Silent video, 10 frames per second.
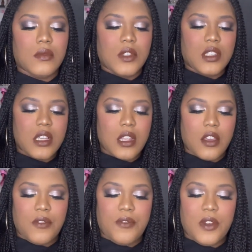just has
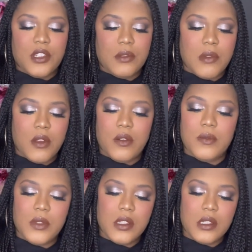like a fresh smell
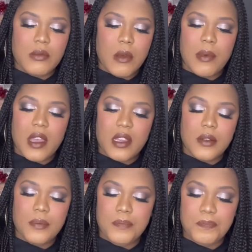doesn't smell bad
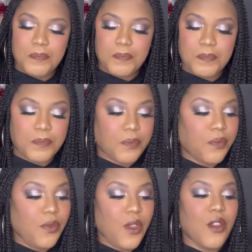
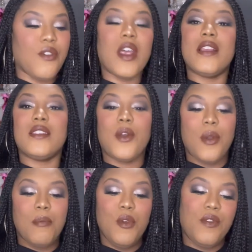right
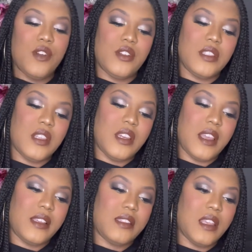so moving on to the
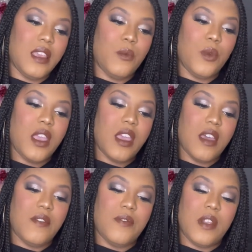next thing we have